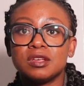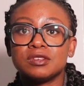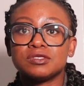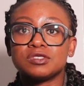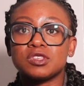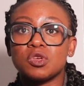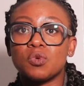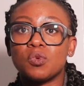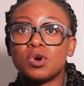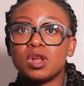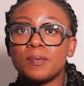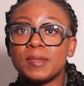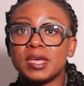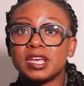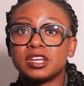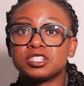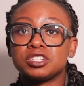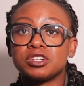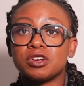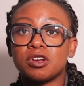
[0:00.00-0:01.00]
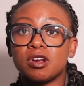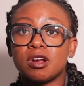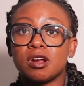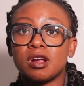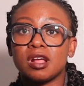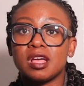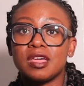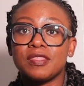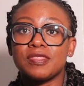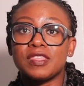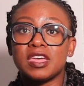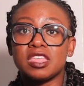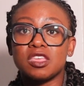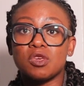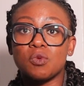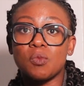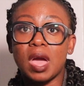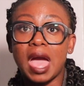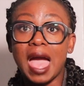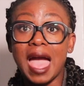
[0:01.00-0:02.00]
So you want to make sure that
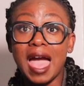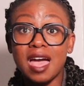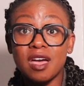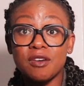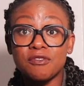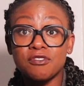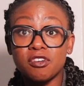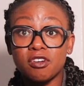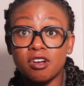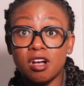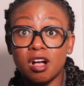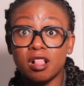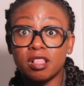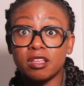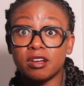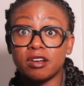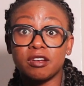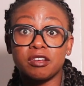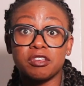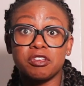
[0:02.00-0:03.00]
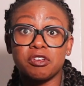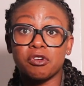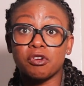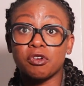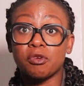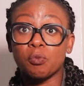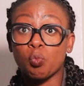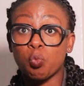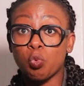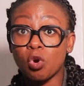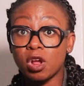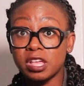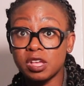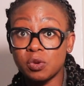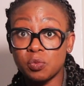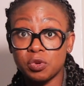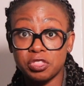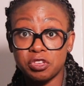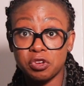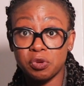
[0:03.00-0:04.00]
you have your color, you're
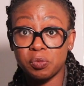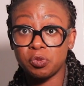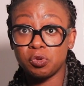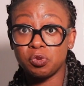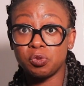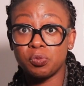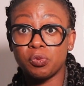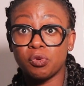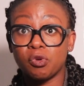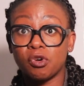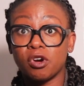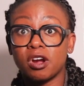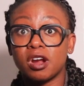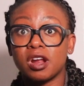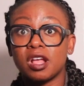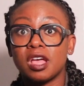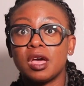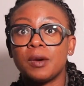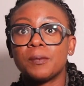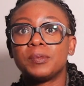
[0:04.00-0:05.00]
working with your mood board,